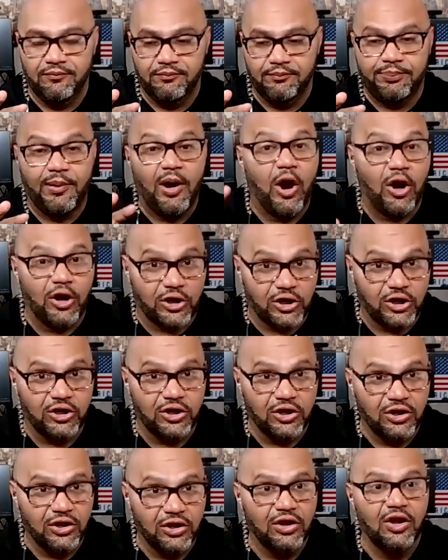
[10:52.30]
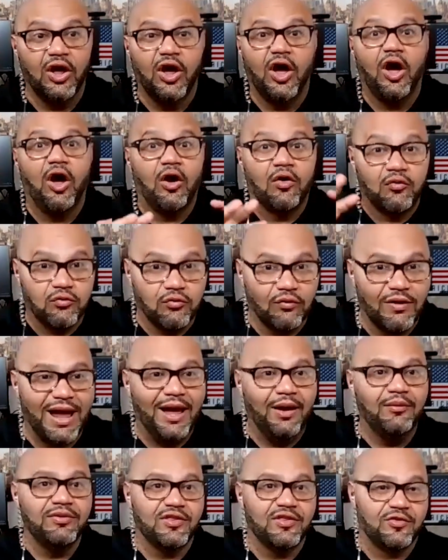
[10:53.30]
park
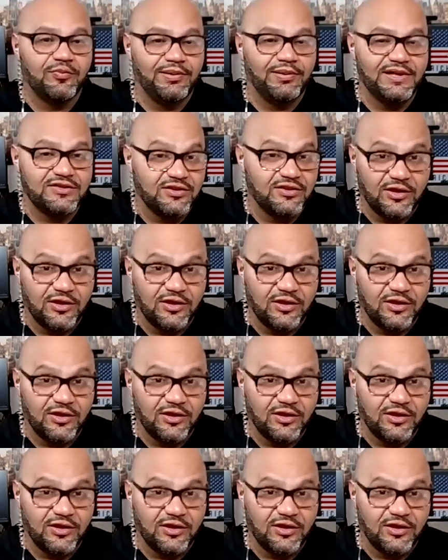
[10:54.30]
around this place.